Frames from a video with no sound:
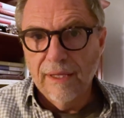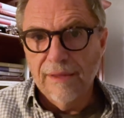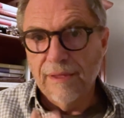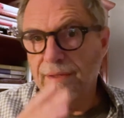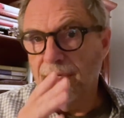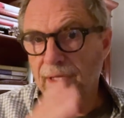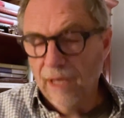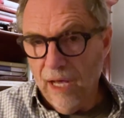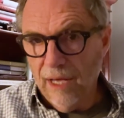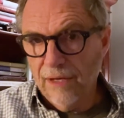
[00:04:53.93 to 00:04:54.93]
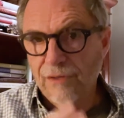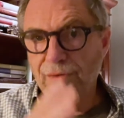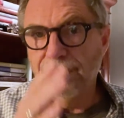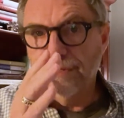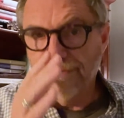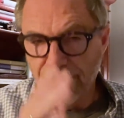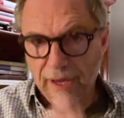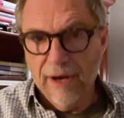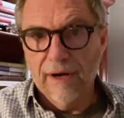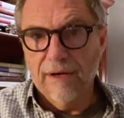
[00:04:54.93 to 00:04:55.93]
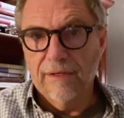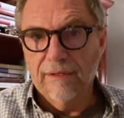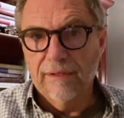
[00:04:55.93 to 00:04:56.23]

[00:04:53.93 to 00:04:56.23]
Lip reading: that the God who is there